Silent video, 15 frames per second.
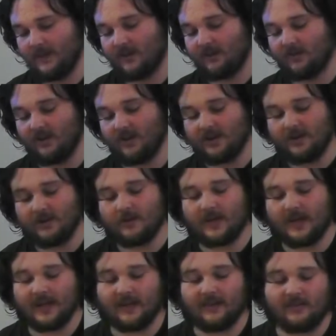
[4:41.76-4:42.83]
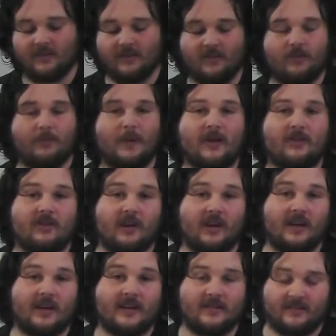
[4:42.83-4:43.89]
So UGEARS
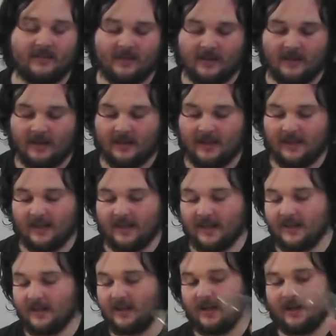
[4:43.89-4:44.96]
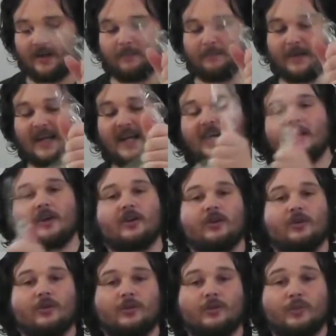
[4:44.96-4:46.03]
specialise in
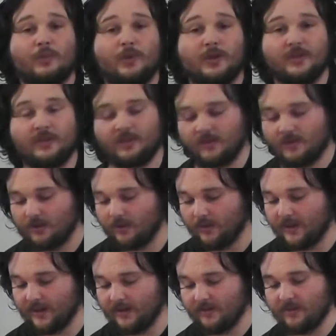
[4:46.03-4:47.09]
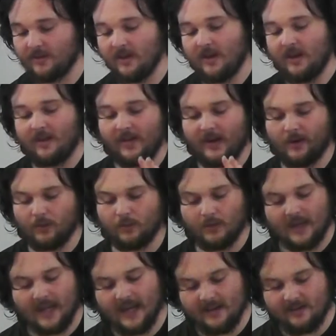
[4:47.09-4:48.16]
mechanical wooden toys. They're
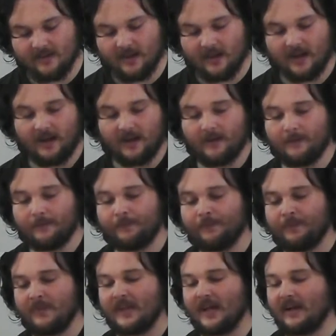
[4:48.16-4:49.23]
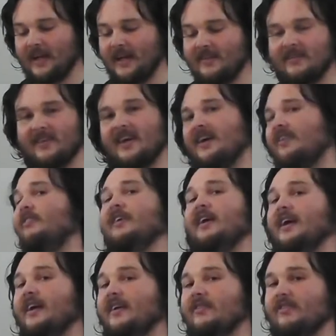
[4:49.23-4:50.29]
all laser cut Now laser
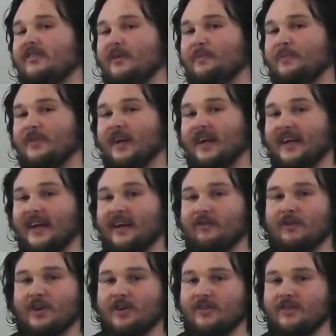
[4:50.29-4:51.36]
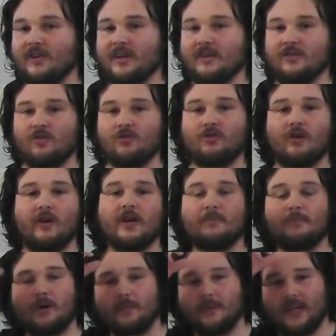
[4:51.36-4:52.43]
cutting is something that in recent years has grown
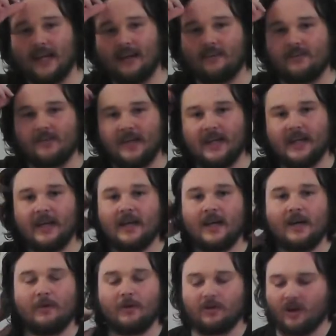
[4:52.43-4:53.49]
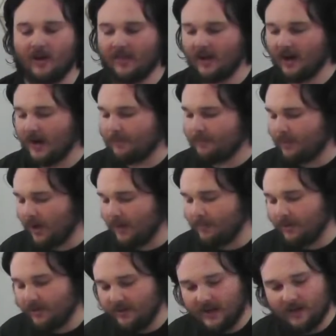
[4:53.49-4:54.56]
in popularity, which I think I
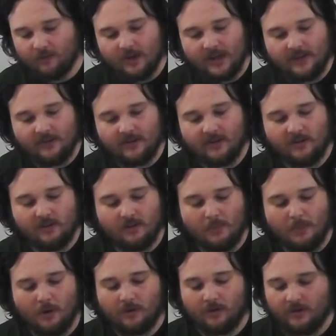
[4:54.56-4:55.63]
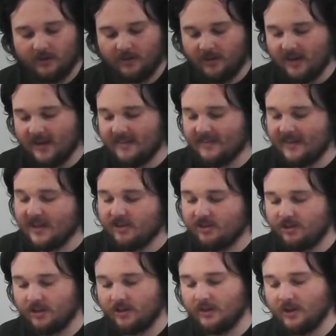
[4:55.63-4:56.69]
put down really to the
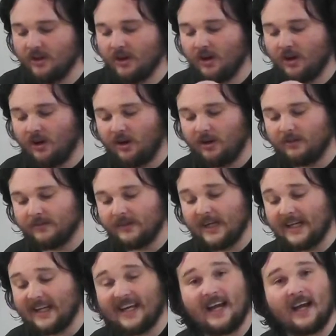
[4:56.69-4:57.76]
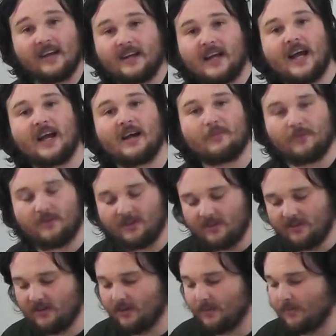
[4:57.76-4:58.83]
democratization of CAD/CAM
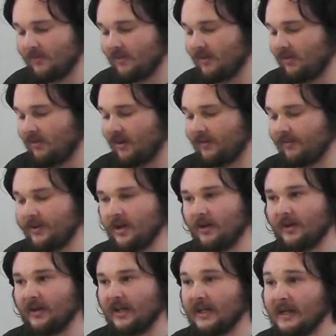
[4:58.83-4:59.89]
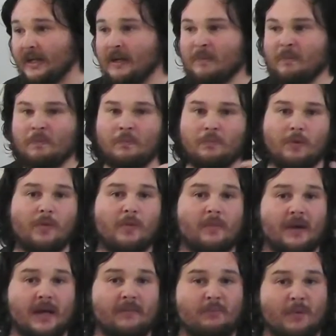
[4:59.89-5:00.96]
systems and stuff. You know, like
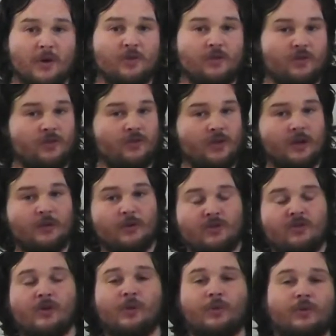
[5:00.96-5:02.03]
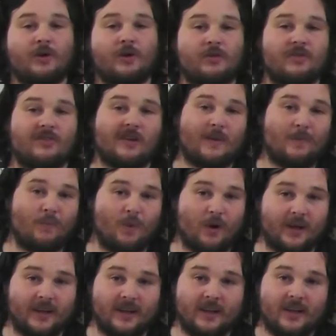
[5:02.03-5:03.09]
probably most viewers, you will
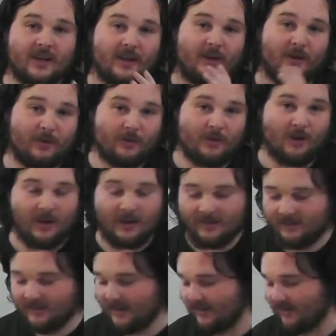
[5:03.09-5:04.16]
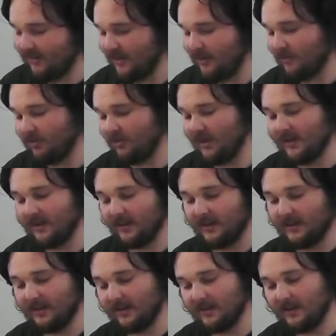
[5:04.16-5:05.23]
someone who's got a CNC machine
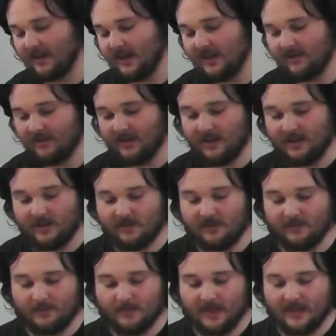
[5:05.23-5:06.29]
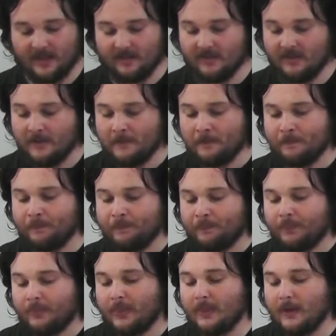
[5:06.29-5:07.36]
and can laser cut you some things.
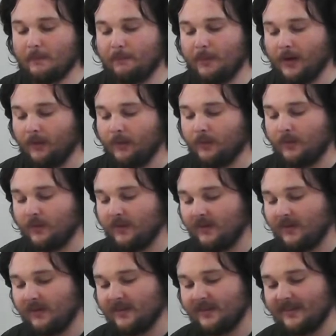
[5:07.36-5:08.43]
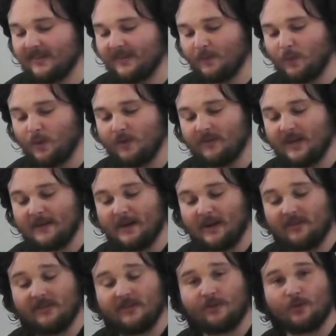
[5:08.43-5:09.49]
But what really
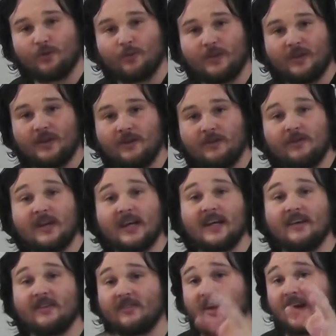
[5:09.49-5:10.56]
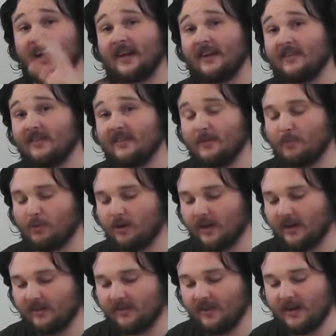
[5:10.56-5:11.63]
makes a difference with UGEARS and the
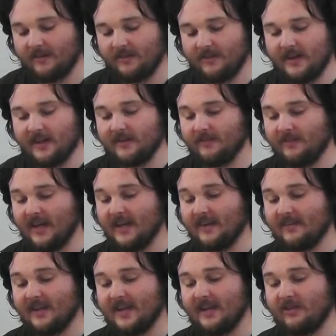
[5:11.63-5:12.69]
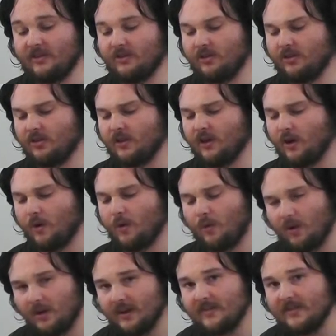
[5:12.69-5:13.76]
products that I've seen of theirs is just the
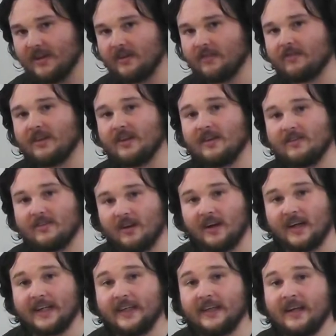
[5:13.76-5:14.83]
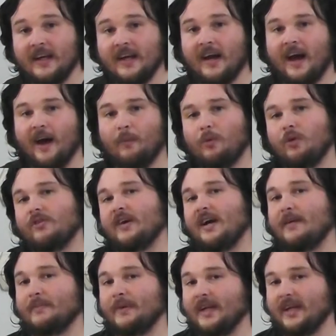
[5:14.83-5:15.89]
quality of the design and what's
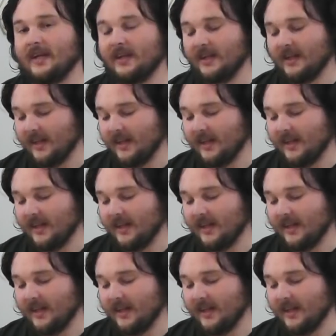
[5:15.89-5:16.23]
happening